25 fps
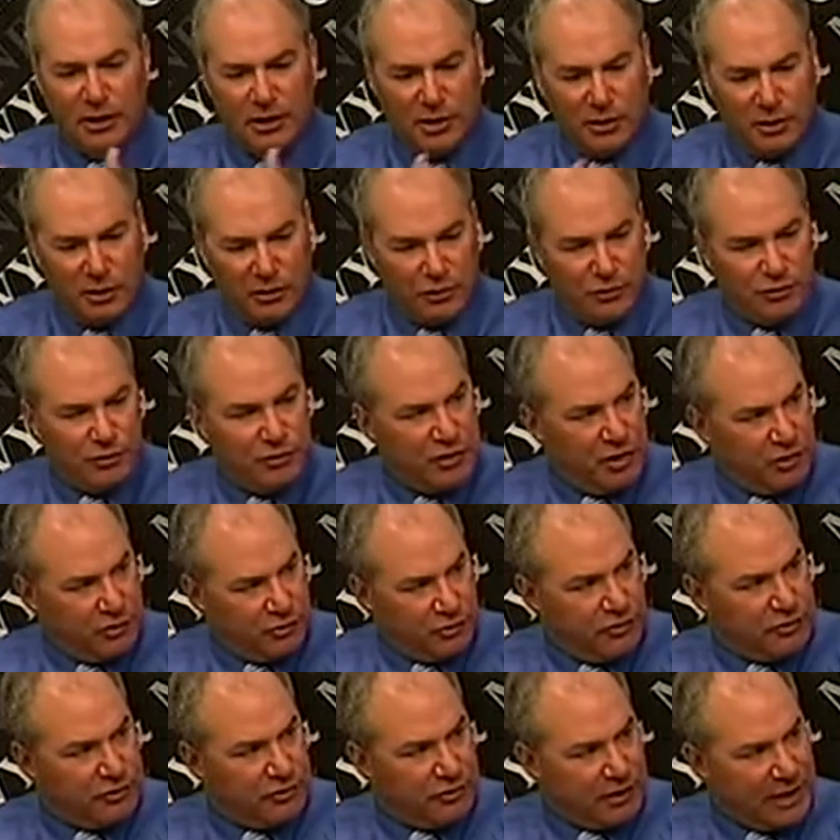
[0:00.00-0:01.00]
You're on the
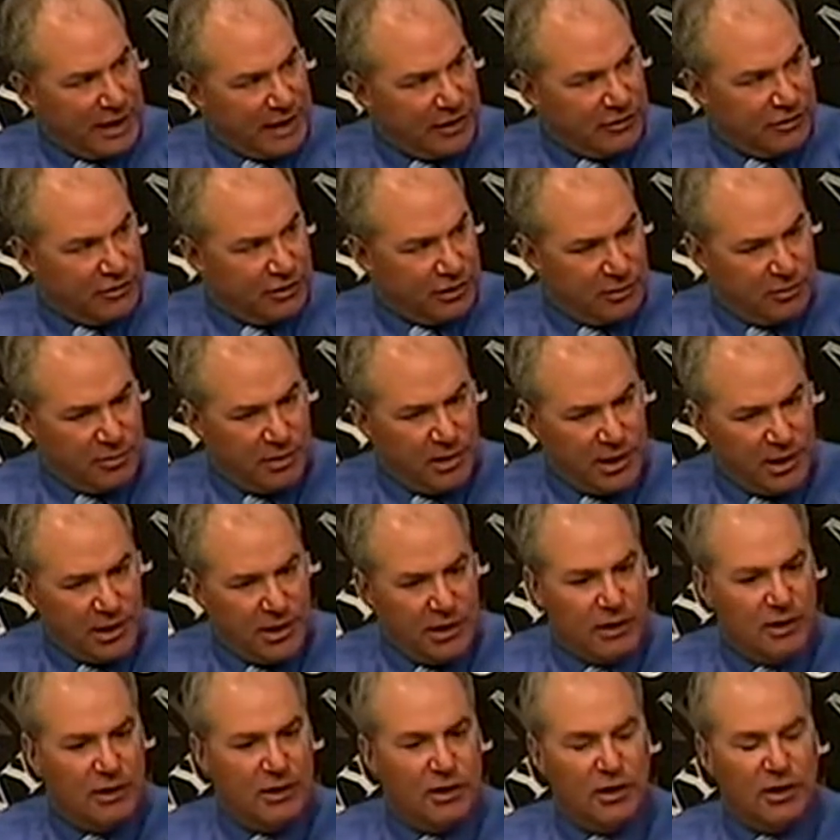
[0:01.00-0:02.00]
Judicial Selection Committee,
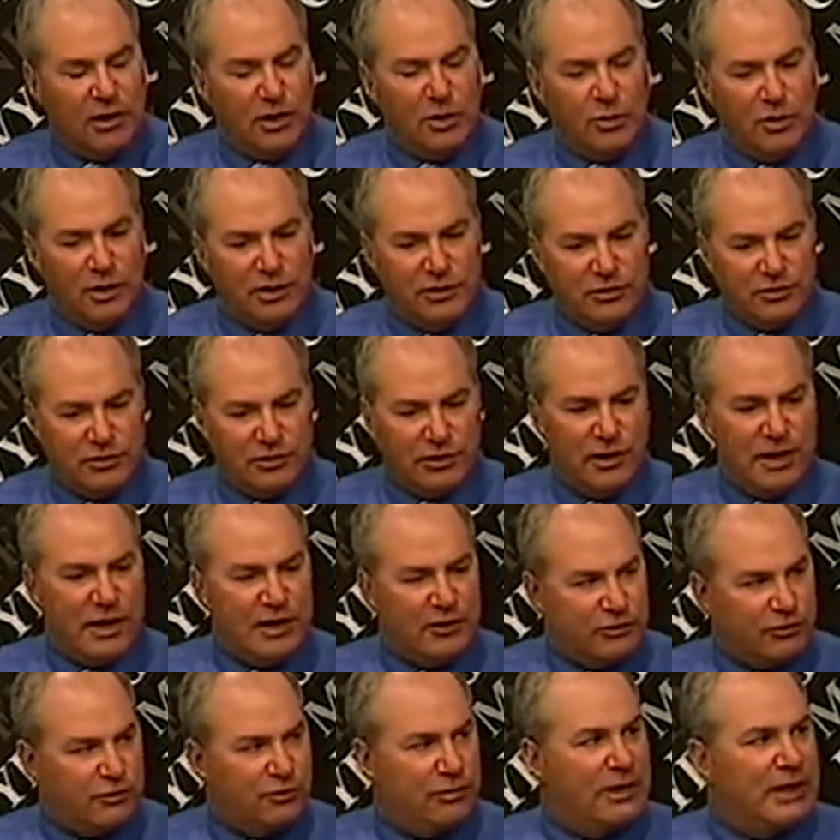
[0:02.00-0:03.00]
which
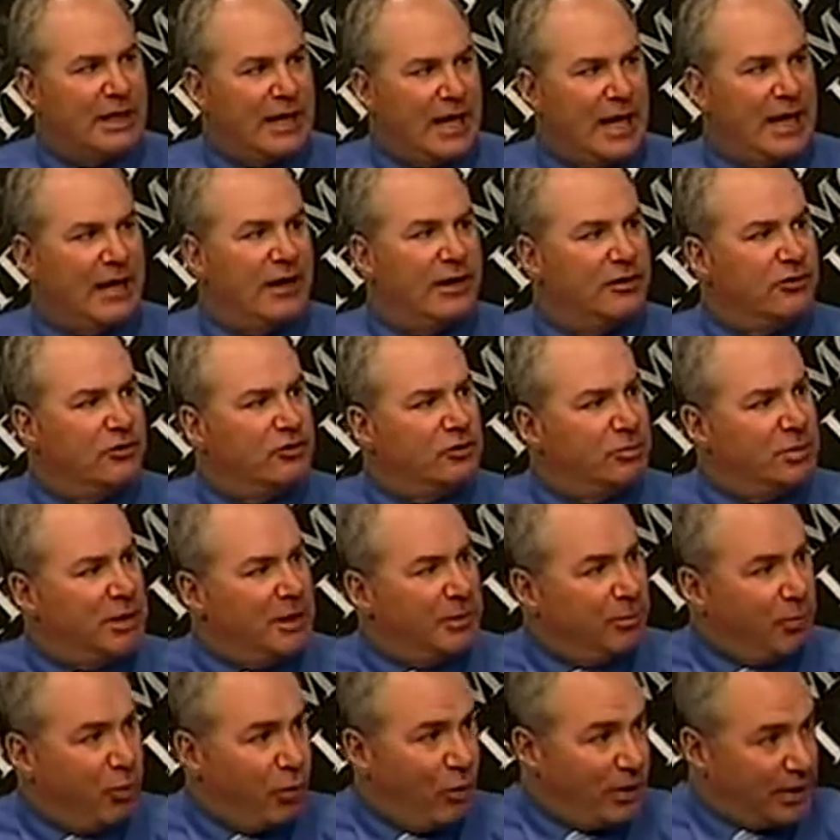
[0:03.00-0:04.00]
selects 3 candidates to be
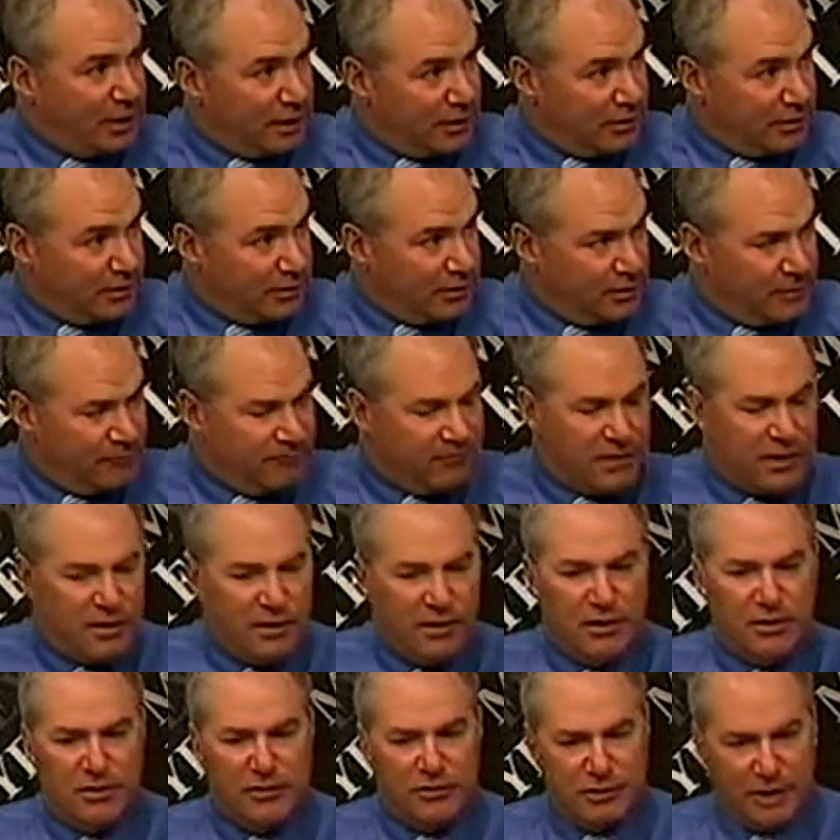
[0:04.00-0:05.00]
appointed,
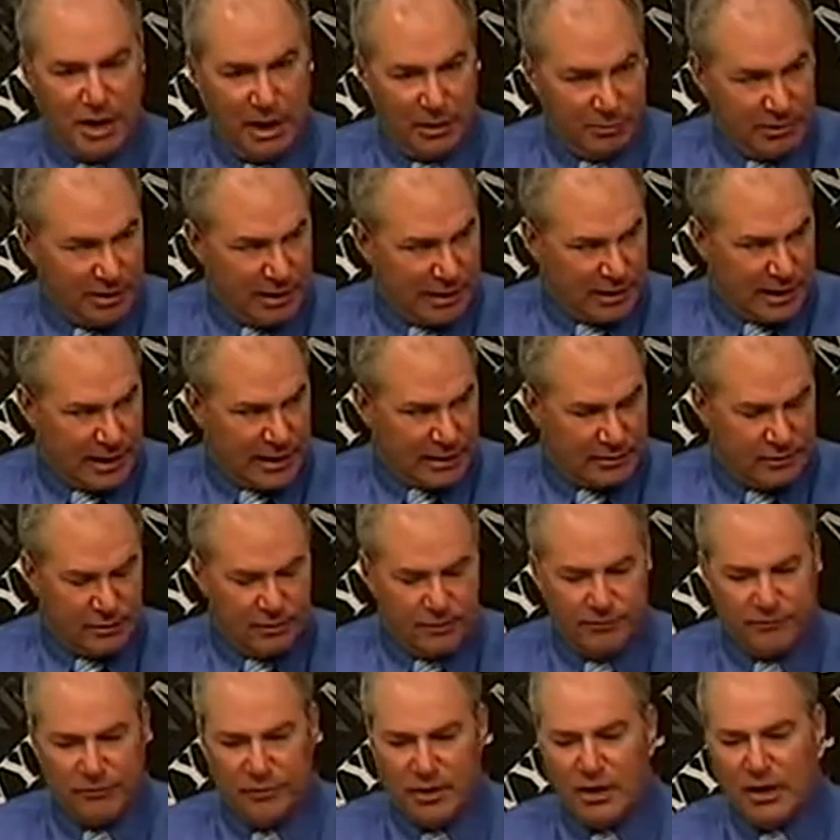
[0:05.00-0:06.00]
not be elected.
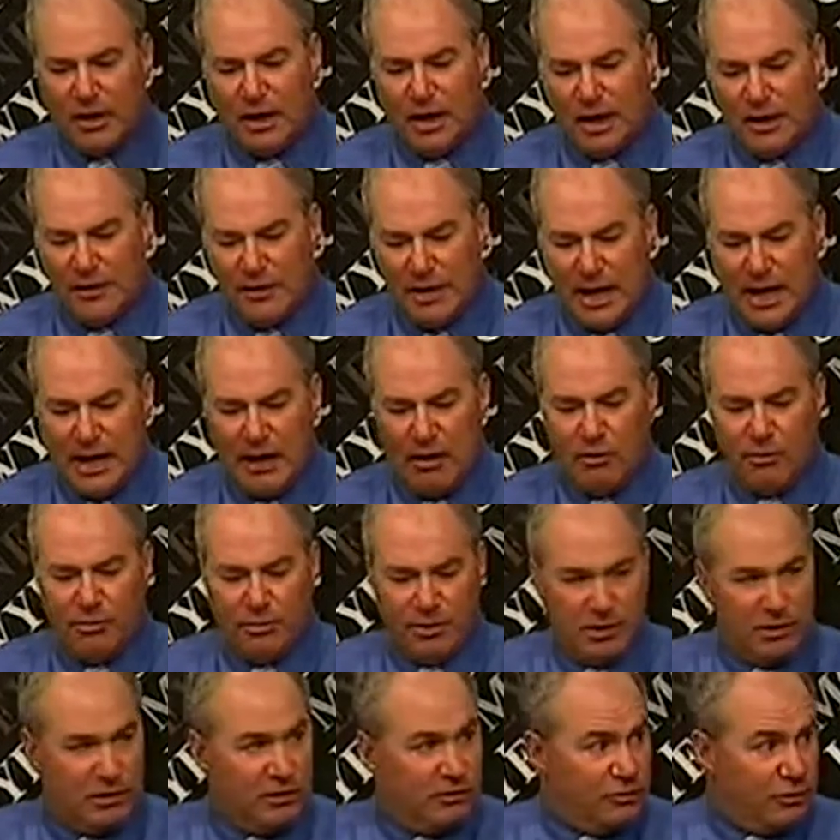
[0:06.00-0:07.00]
And now,
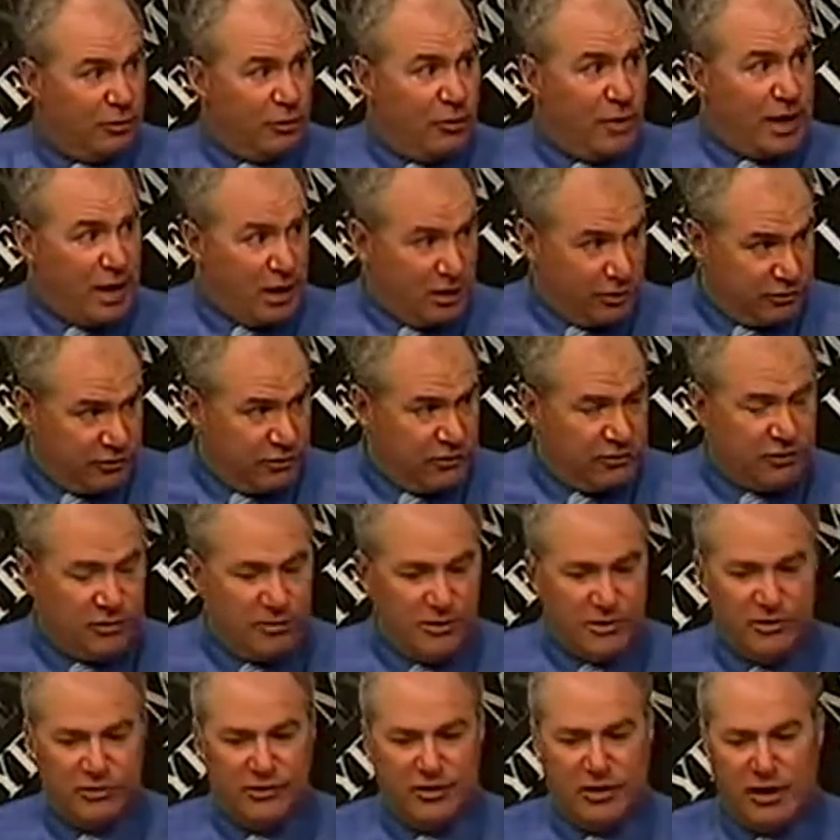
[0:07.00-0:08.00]
because of the way our
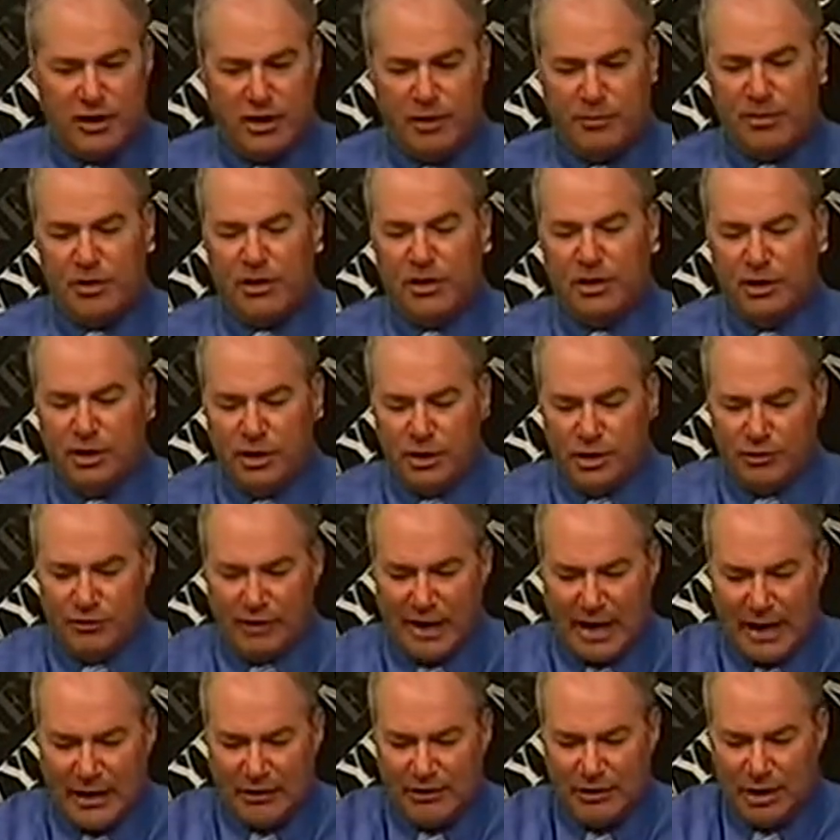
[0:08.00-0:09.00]
system is set up, You've
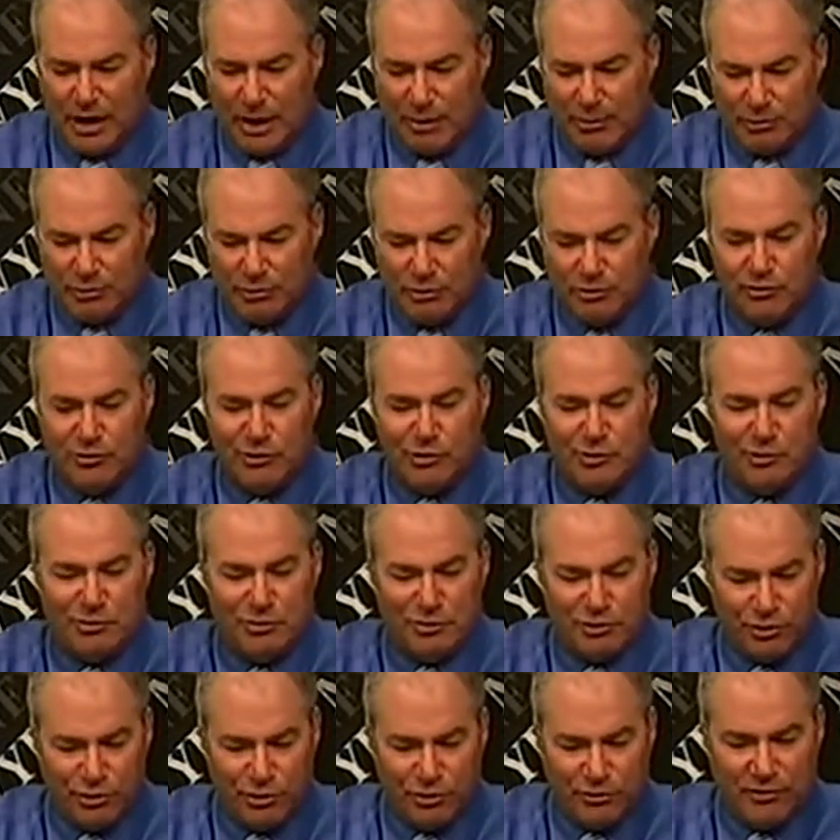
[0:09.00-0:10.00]
had the opportunity to
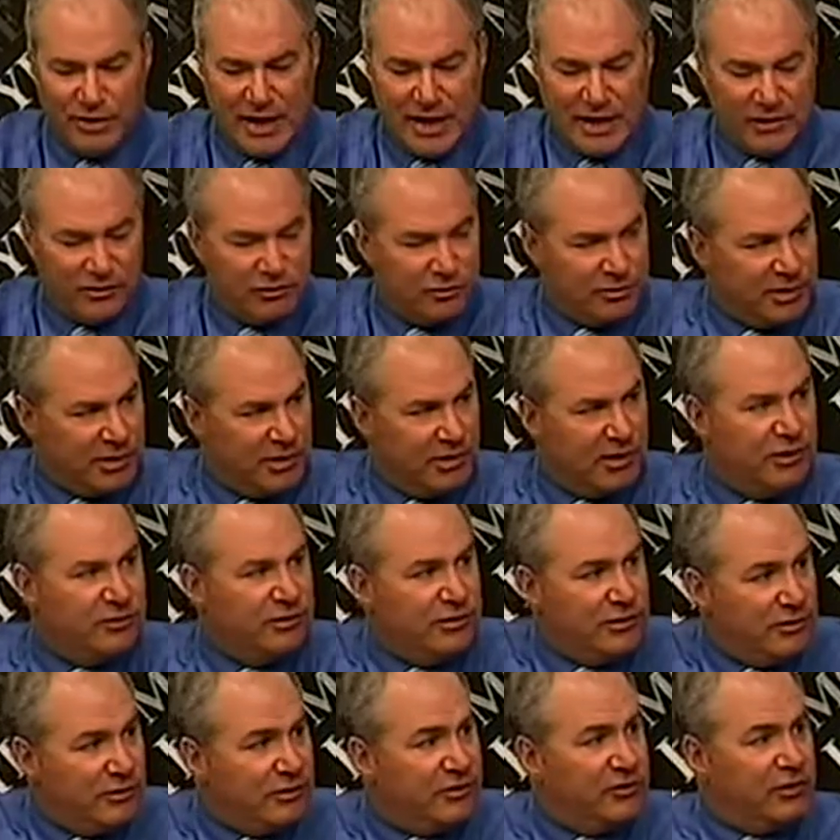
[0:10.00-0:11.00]
observe that experience,
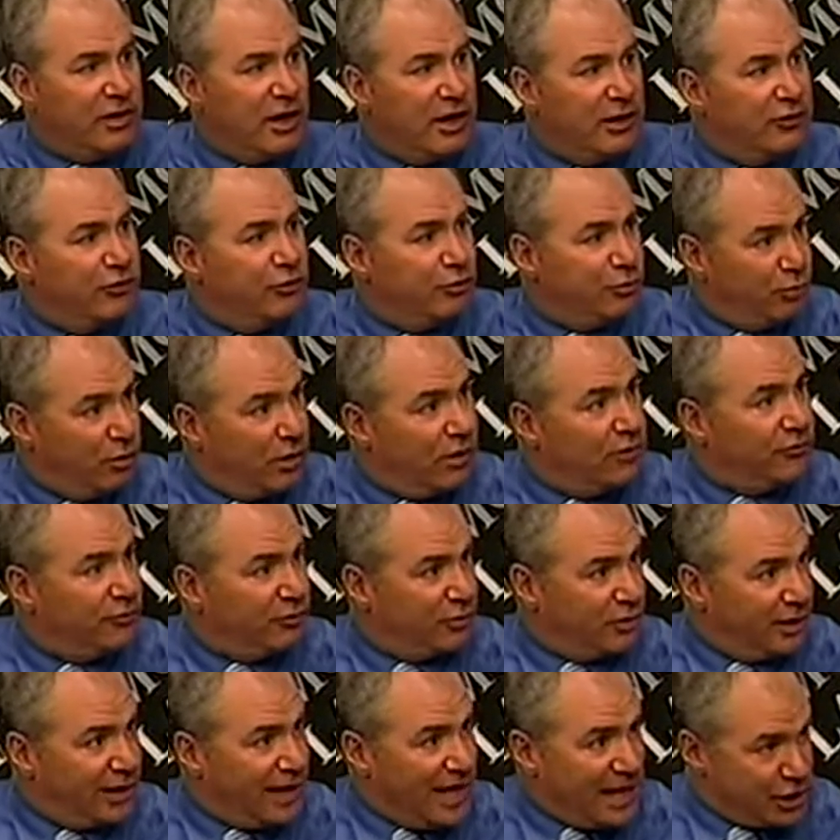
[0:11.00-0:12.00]
and you decided to run
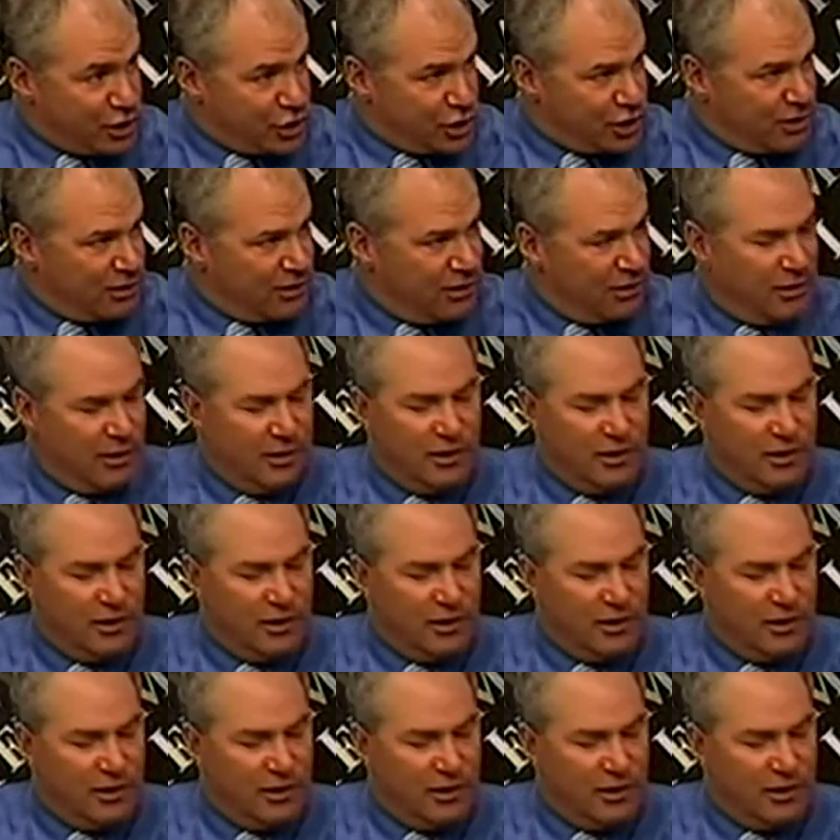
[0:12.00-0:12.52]
for election.